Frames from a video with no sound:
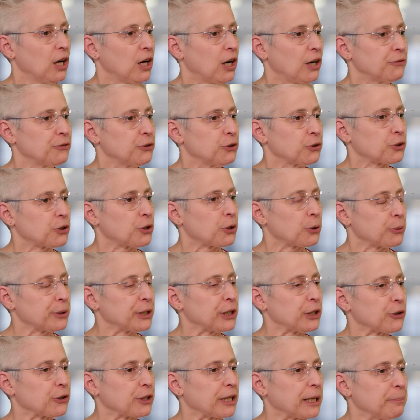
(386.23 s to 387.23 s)
of your
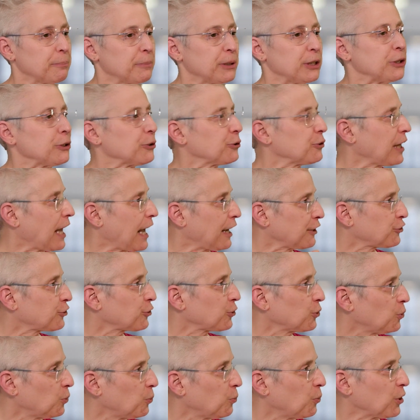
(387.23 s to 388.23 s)
career can be your
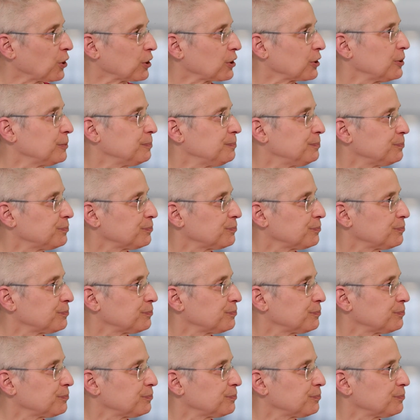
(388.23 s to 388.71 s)
national work.